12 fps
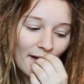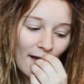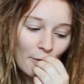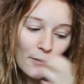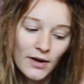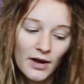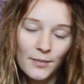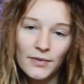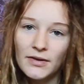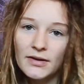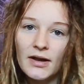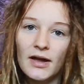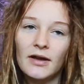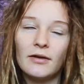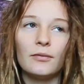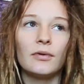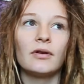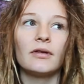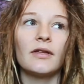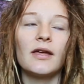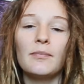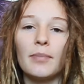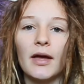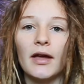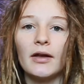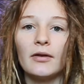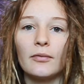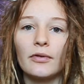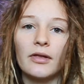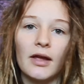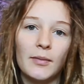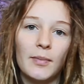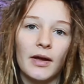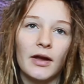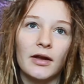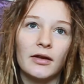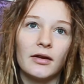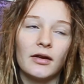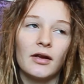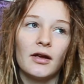I wake up in the night with hip pain, with leg pain,